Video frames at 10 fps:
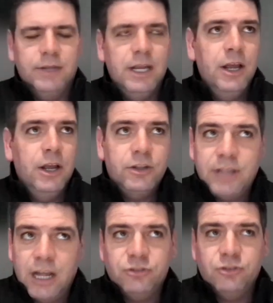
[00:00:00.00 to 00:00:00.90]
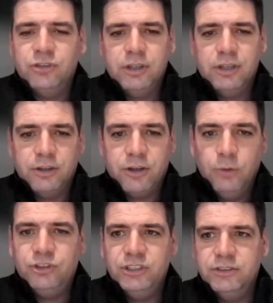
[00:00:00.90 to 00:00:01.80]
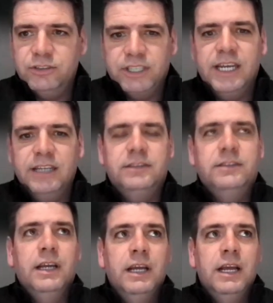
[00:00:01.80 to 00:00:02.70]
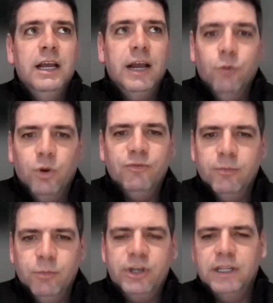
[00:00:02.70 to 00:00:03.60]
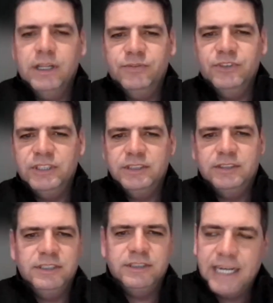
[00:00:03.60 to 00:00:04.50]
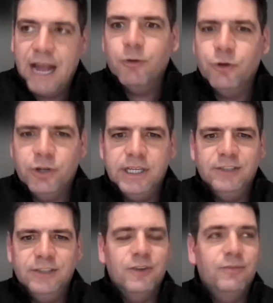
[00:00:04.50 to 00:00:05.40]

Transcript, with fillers: And that's just the coaches, the kids, and all of them looking at the facility, saying how good it is.